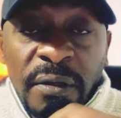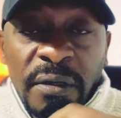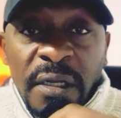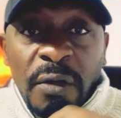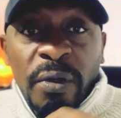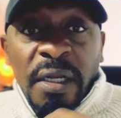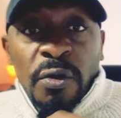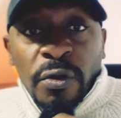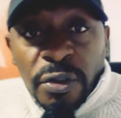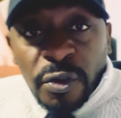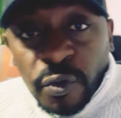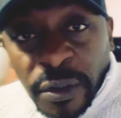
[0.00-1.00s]
Now, when I
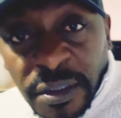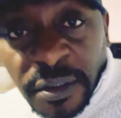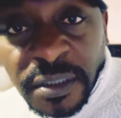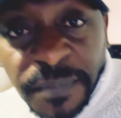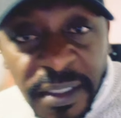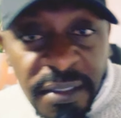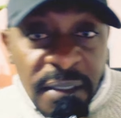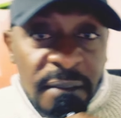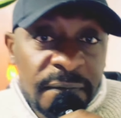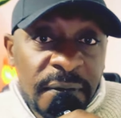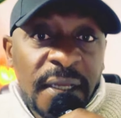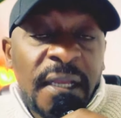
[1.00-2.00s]
continued to educate
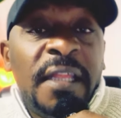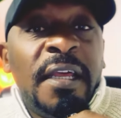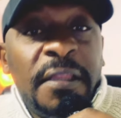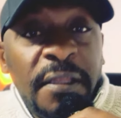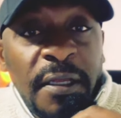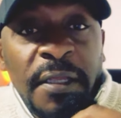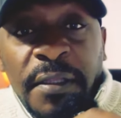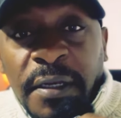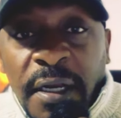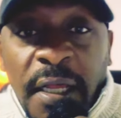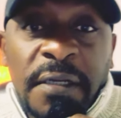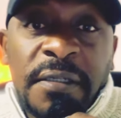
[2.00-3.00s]
myself, that I, I, then, I then
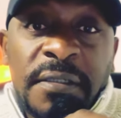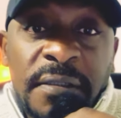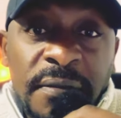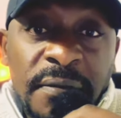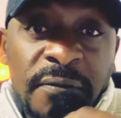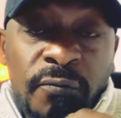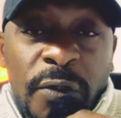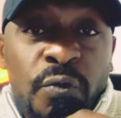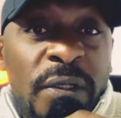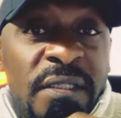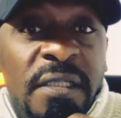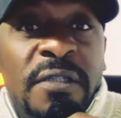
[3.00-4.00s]
learned what
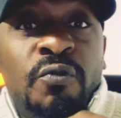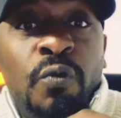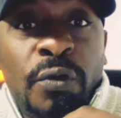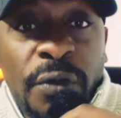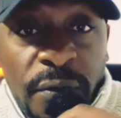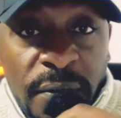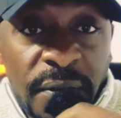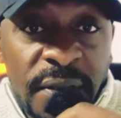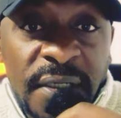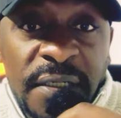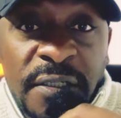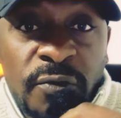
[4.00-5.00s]
was this wound
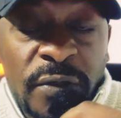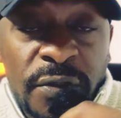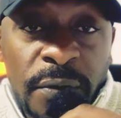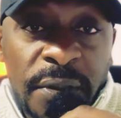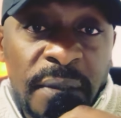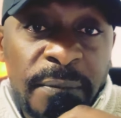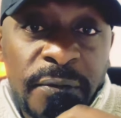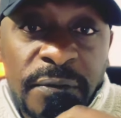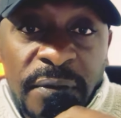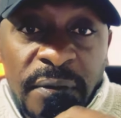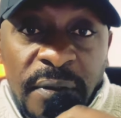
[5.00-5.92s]
this narcissist was talking about.